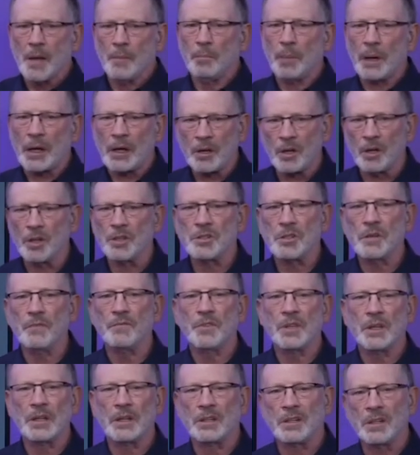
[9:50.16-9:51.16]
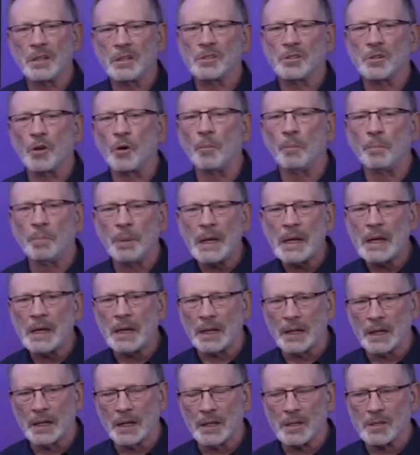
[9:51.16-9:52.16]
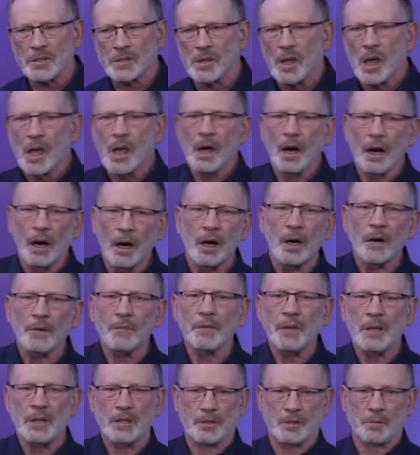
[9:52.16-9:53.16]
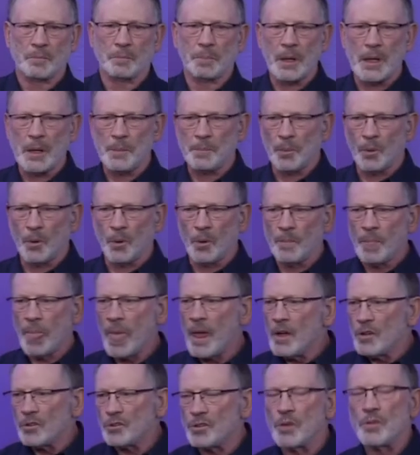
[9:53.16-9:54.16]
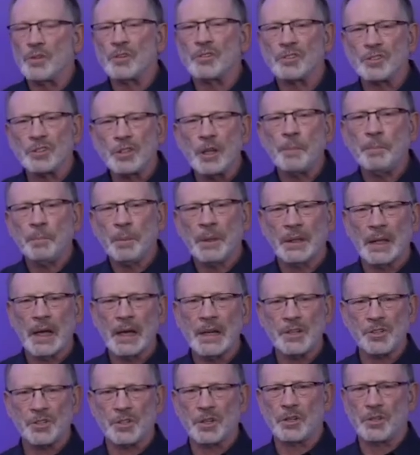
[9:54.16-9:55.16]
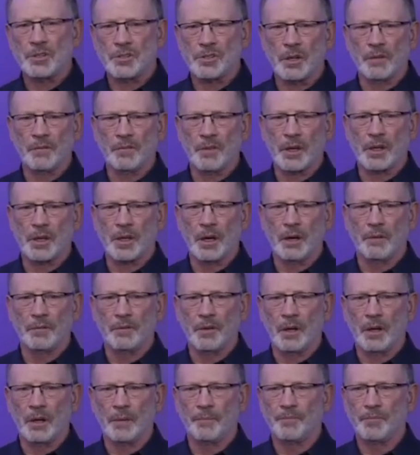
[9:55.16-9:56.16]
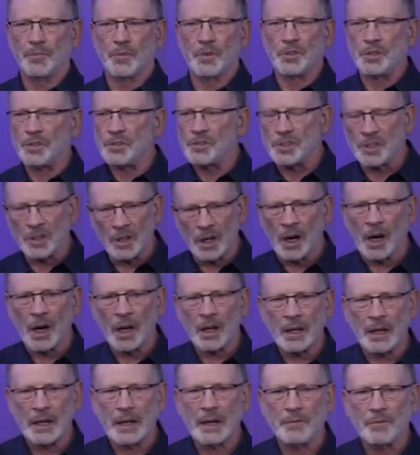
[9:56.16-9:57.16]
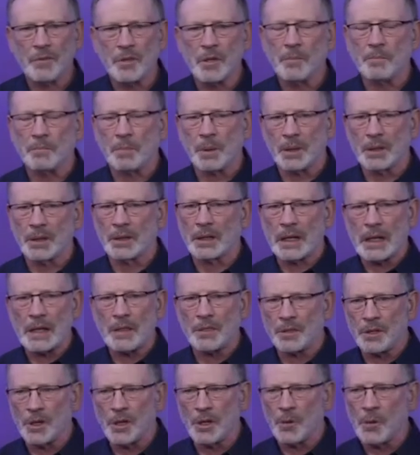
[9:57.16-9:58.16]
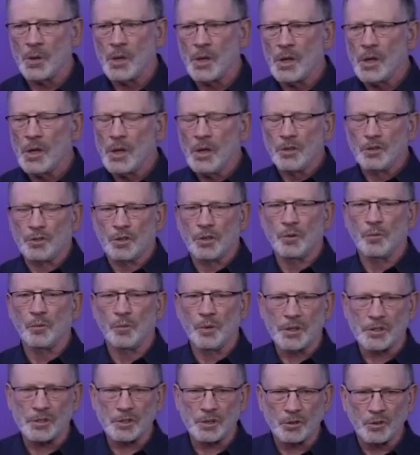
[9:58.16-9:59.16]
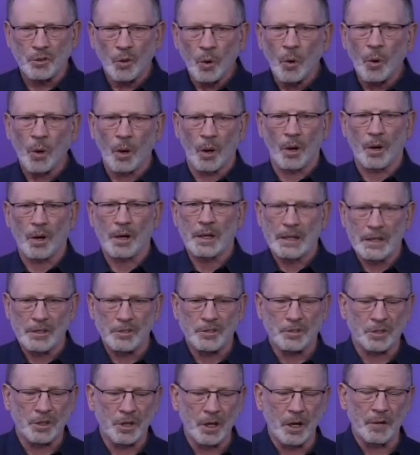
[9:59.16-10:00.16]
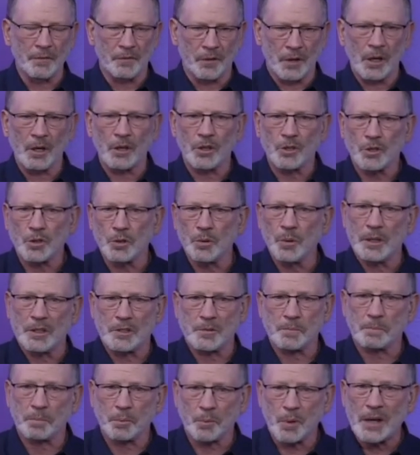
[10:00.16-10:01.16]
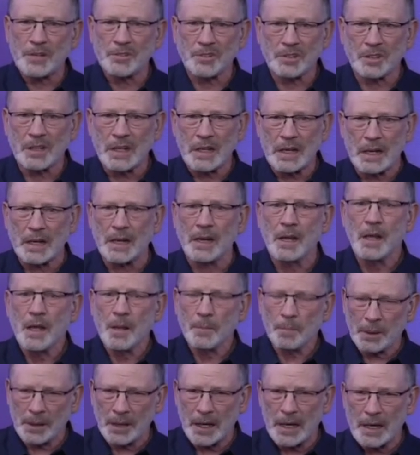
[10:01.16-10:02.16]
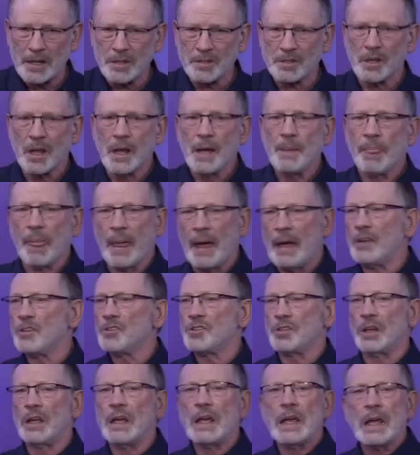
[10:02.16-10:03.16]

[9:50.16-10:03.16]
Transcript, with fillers: because of the disobedience of his people to the stipulations of the covenant. Does God have the ability, though, to restore his covenant to its pristine place and to